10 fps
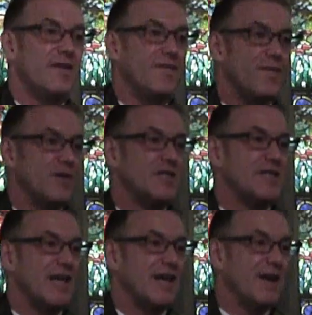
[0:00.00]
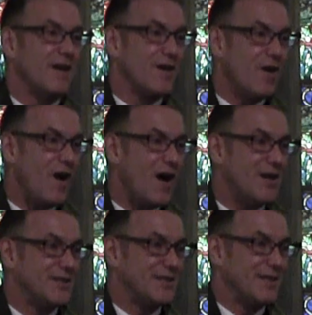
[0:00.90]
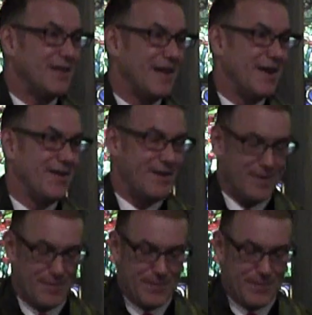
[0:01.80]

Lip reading: the first thing caused the other.